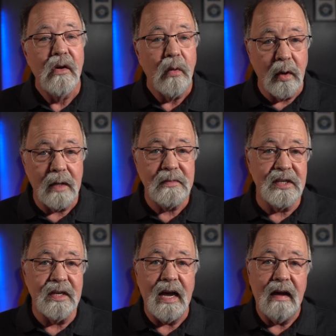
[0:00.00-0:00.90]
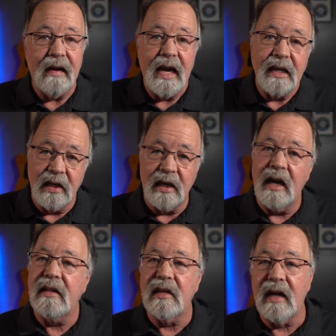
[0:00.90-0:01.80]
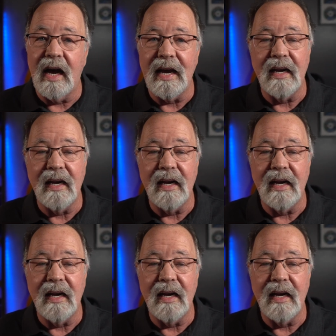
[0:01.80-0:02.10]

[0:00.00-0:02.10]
Williamson County has a lot to like,